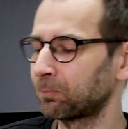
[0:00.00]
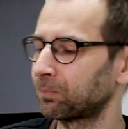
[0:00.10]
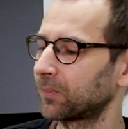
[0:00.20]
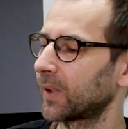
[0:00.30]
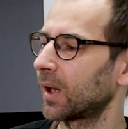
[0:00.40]

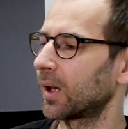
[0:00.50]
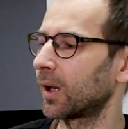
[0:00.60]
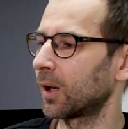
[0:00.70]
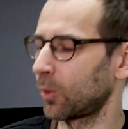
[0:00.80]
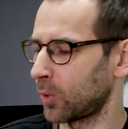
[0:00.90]

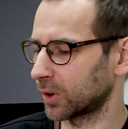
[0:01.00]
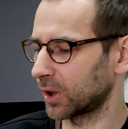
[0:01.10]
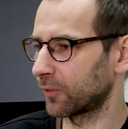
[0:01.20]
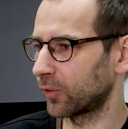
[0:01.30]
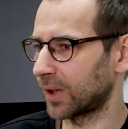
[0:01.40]

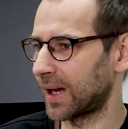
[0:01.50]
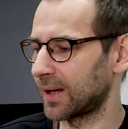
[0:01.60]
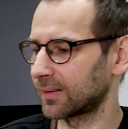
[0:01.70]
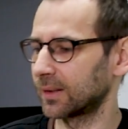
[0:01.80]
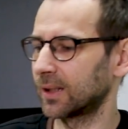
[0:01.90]
working for
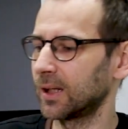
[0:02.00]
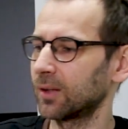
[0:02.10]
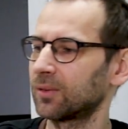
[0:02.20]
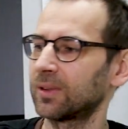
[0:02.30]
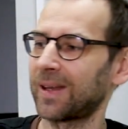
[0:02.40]
us, and here
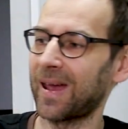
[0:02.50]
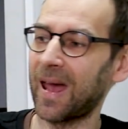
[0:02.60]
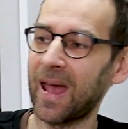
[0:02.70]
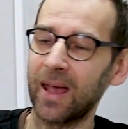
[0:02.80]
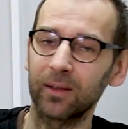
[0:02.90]
is the
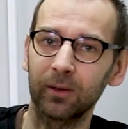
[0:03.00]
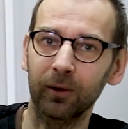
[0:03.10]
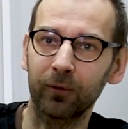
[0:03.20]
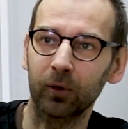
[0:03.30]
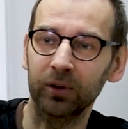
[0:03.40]
ad
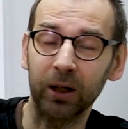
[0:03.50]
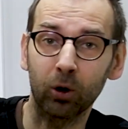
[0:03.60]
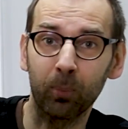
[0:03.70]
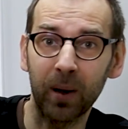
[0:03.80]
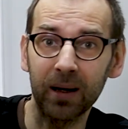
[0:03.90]
for
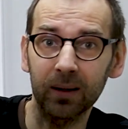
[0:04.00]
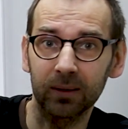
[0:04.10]
Necropunk.